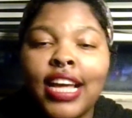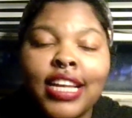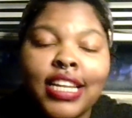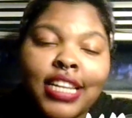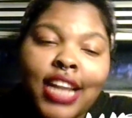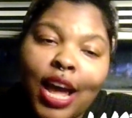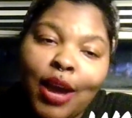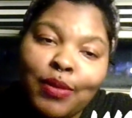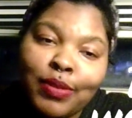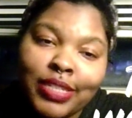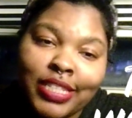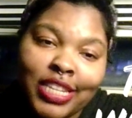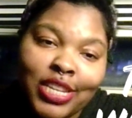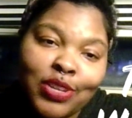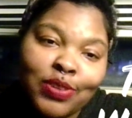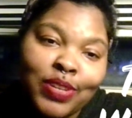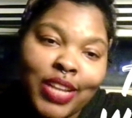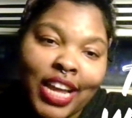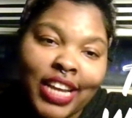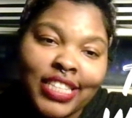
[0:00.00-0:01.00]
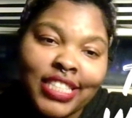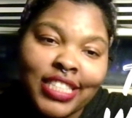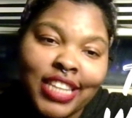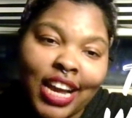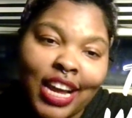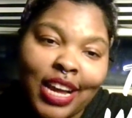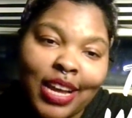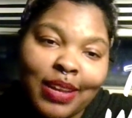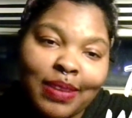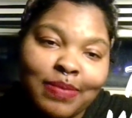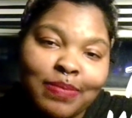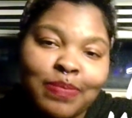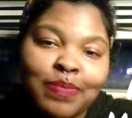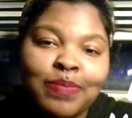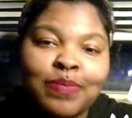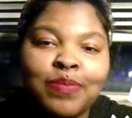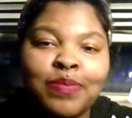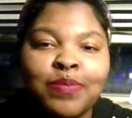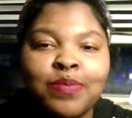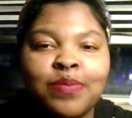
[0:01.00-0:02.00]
And I will see you next time.